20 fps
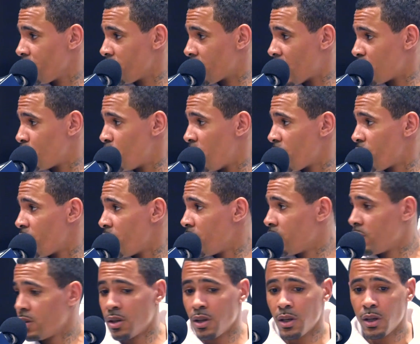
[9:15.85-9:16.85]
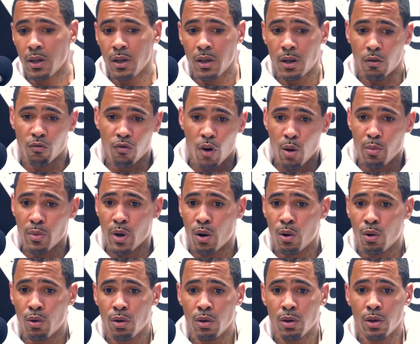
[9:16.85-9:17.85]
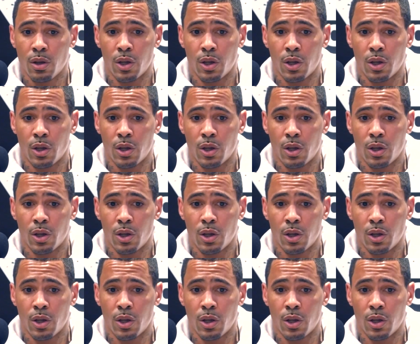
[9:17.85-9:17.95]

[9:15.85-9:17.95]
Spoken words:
as Mega and Romeo,